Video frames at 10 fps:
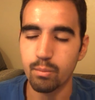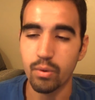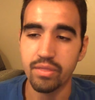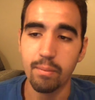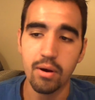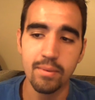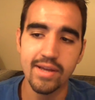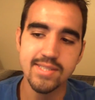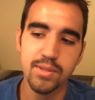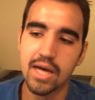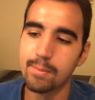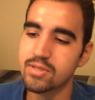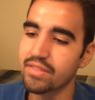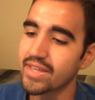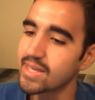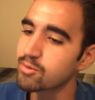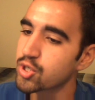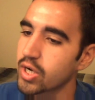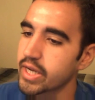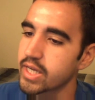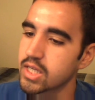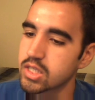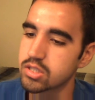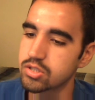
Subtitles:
But the problem I see with Apple is that they keep trying